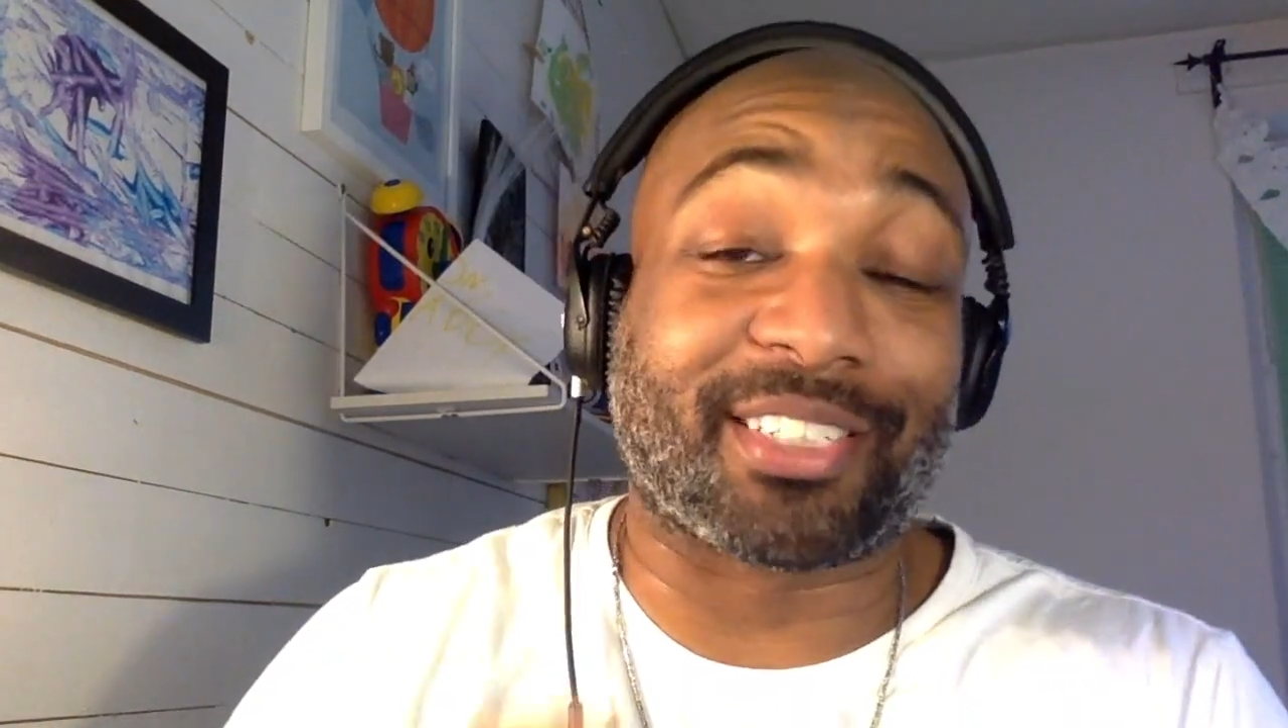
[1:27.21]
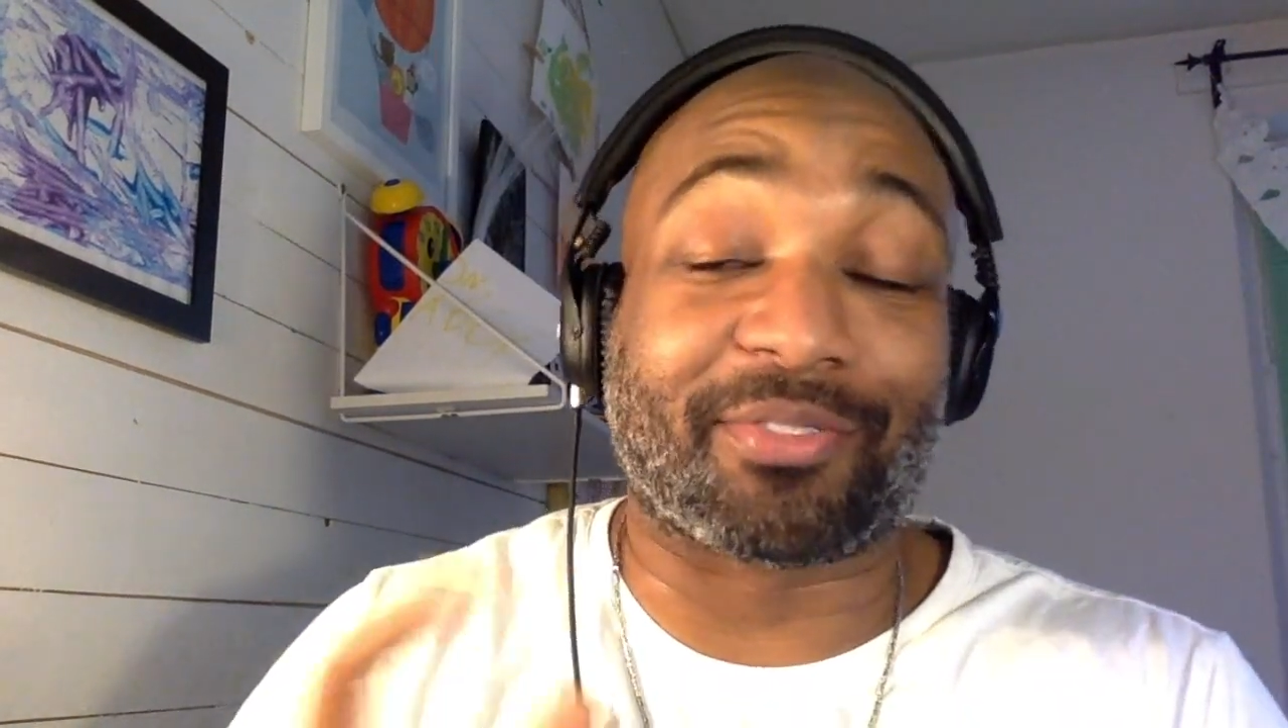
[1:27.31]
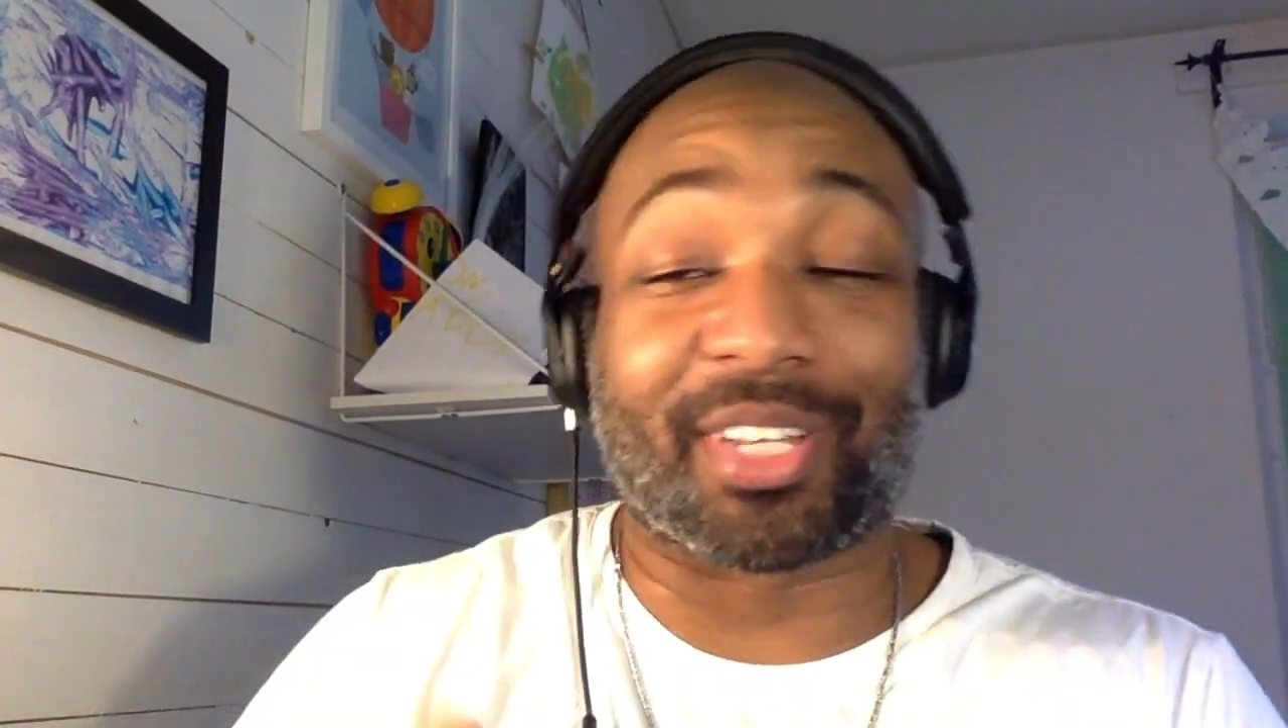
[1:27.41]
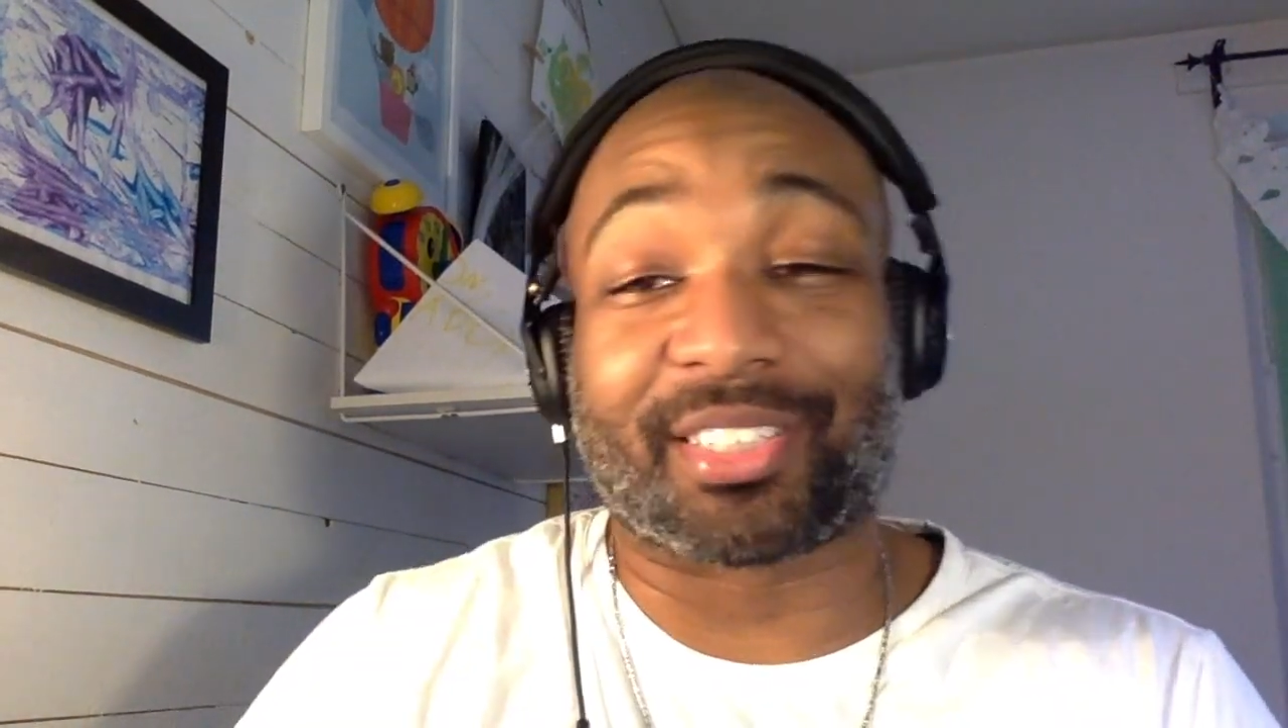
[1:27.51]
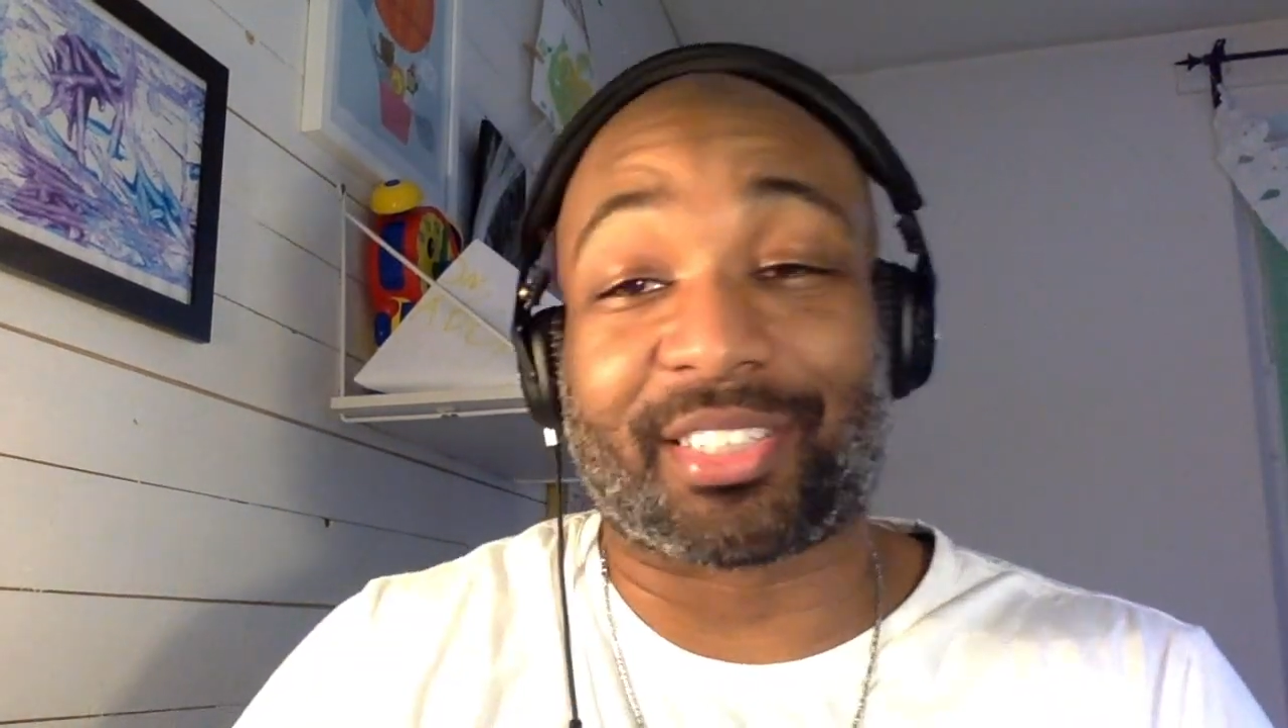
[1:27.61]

if that's